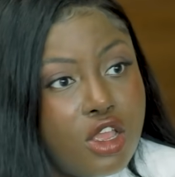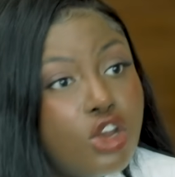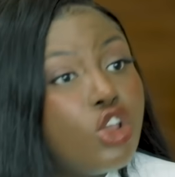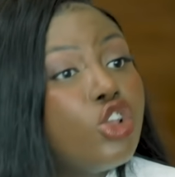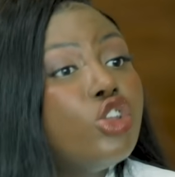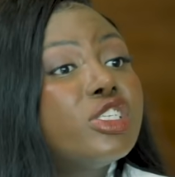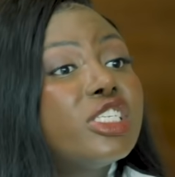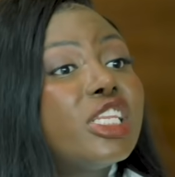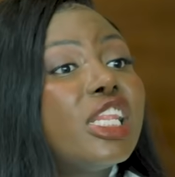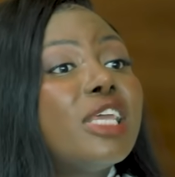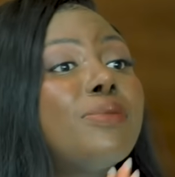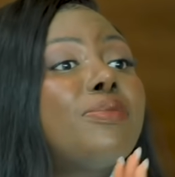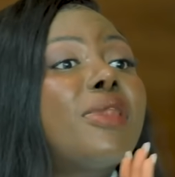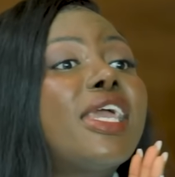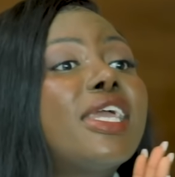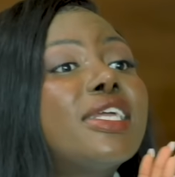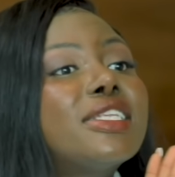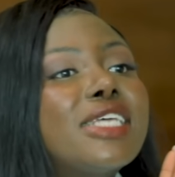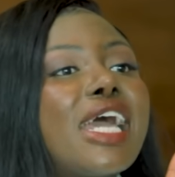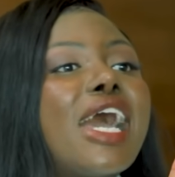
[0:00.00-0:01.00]
No, you sleep
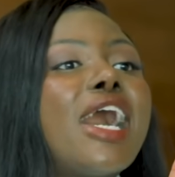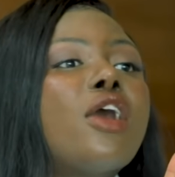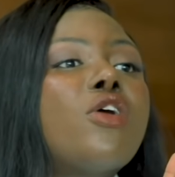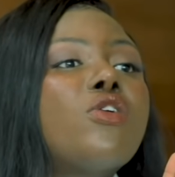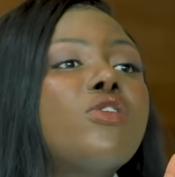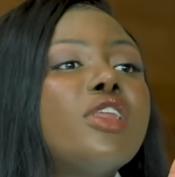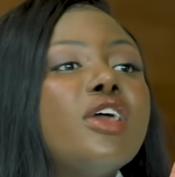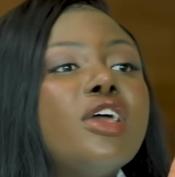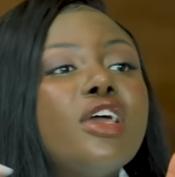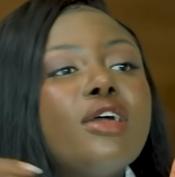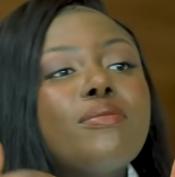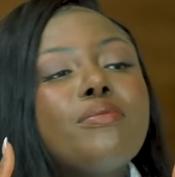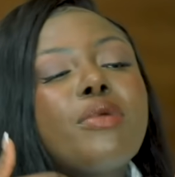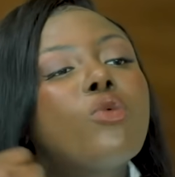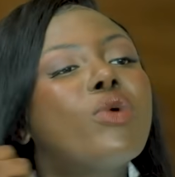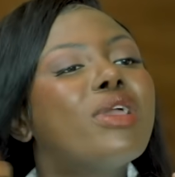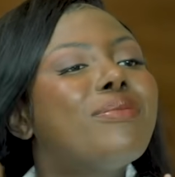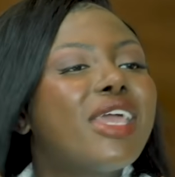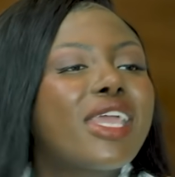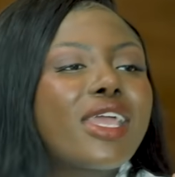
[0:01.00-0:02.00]
laying down, laying down,
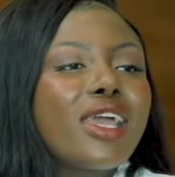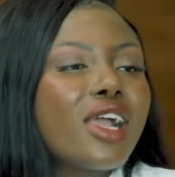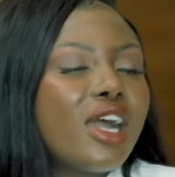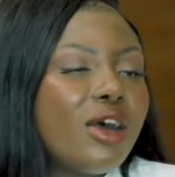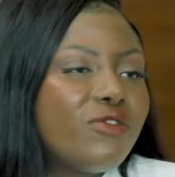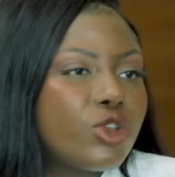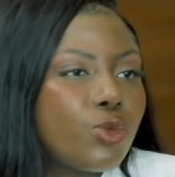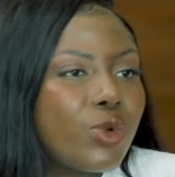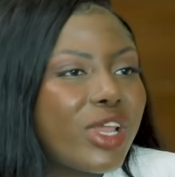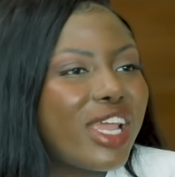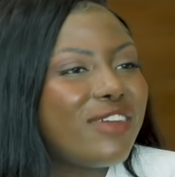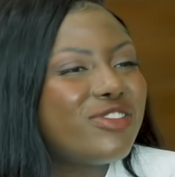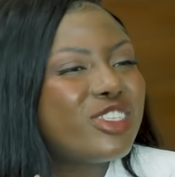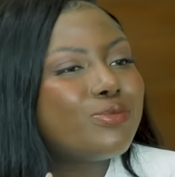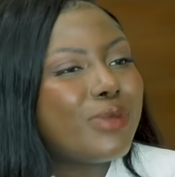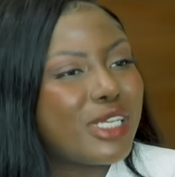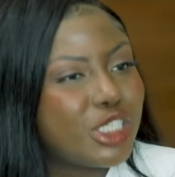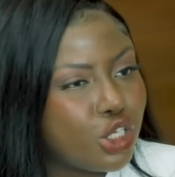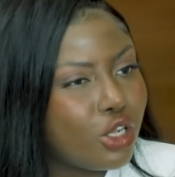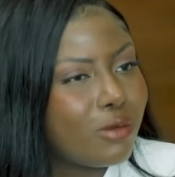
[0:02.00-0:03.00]
but we make it comfortable. We have
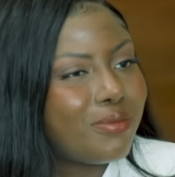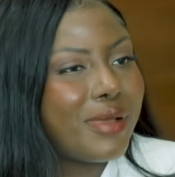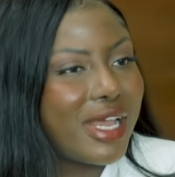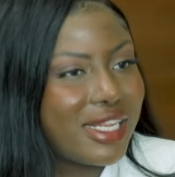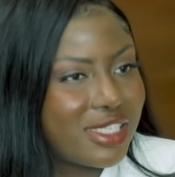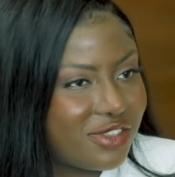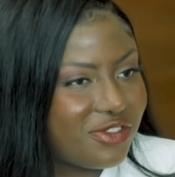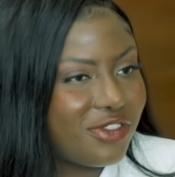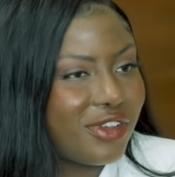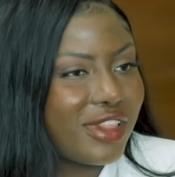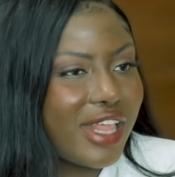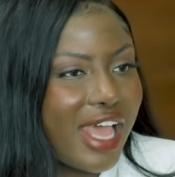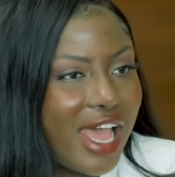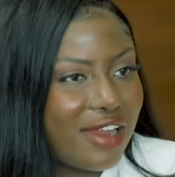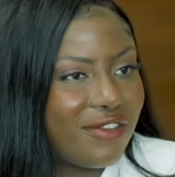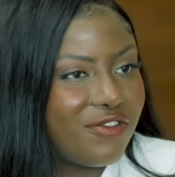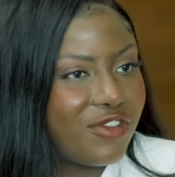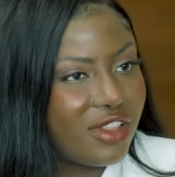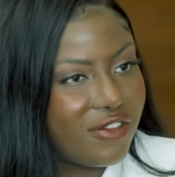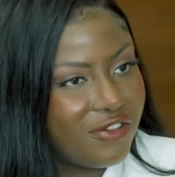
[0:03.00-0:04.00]
special beds for
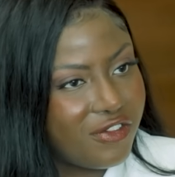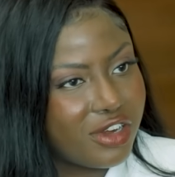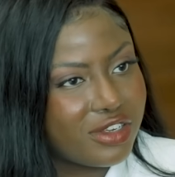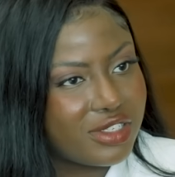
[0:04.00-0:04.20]
that. Yeah.